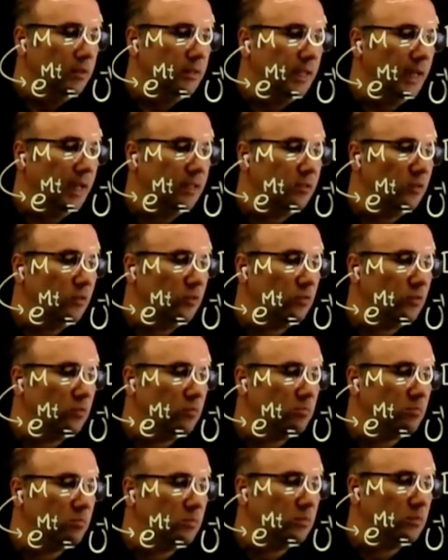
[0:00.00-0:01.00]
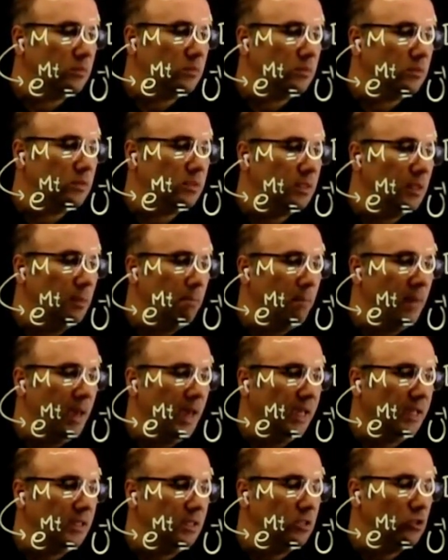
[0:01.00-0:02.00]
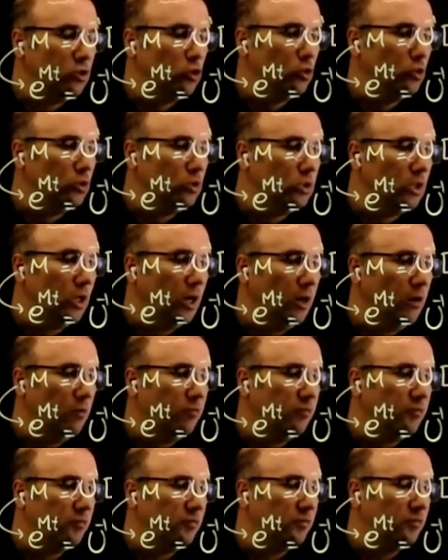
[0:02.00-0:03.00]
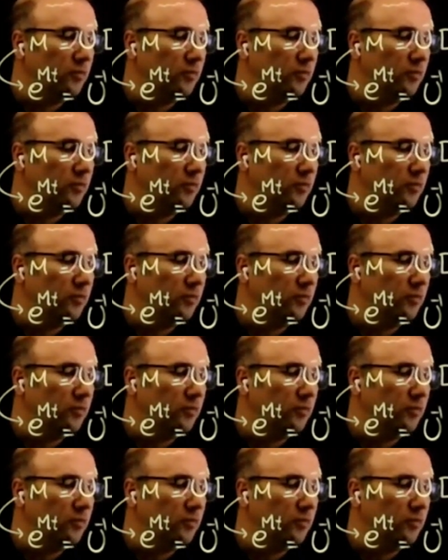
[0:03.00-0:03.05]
That is the magnitude of